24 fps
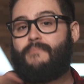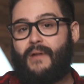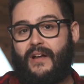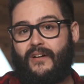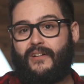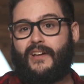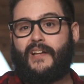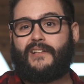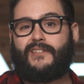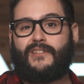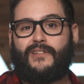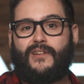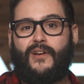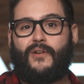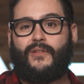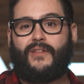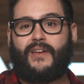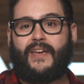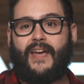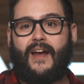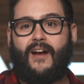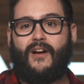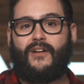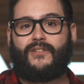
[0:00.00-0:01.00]
better get to know the
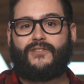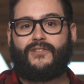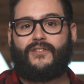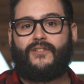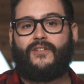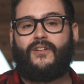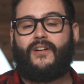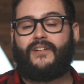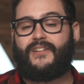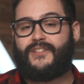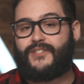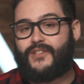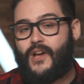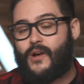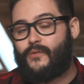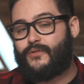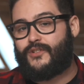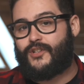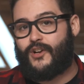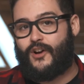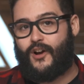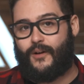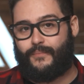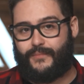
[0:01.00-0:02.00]
character on his own
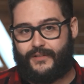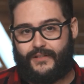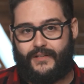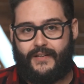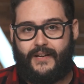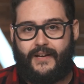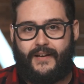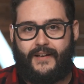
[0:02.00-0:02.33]
terms.